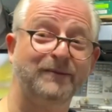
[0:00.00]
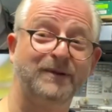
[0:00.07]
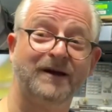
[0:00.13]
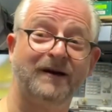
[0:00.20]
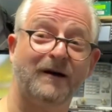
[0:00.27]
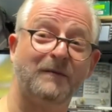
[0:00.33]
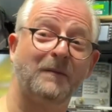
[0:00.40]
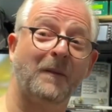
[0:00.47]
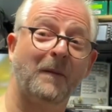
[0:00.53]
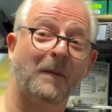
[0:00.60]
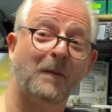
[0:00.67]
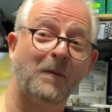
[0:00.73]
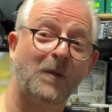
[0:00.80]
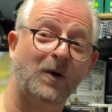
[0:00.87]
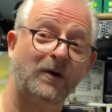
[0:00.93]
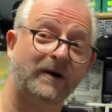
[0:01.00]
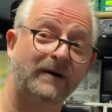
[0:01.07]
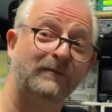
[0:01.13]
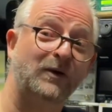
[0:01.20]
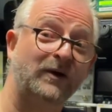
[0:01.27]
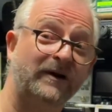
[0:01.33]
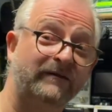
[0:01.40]
become more
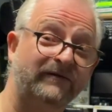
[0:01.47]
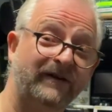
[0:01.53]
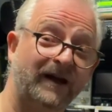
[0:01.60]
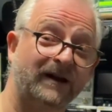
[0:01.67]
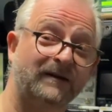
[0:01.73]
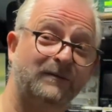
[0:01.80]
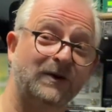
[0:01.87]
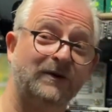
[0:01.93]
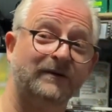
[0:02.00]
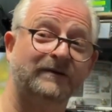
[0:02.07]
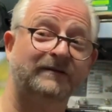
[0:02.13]
and more available.